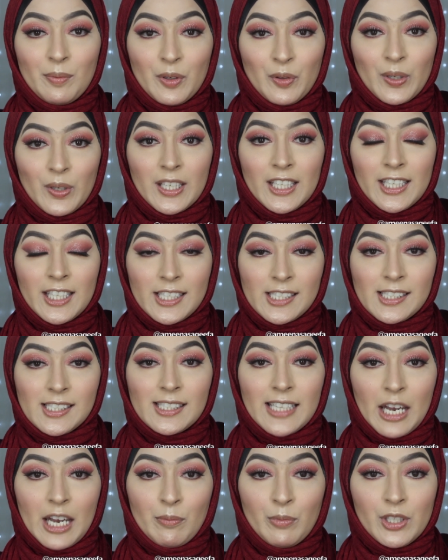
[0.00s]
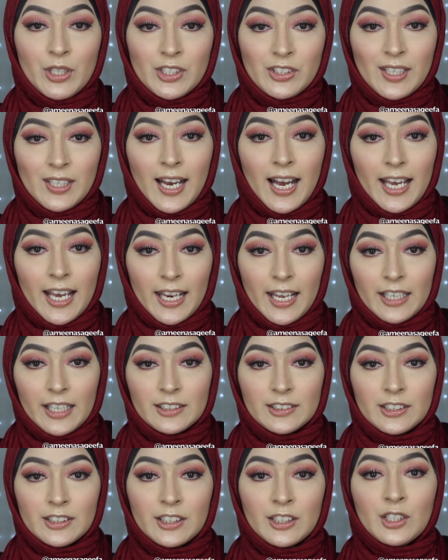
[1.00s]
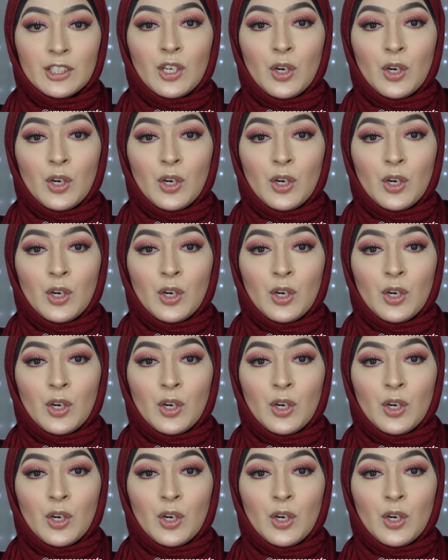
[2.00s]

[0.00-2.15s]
Beverly Hills Amrezy highlighter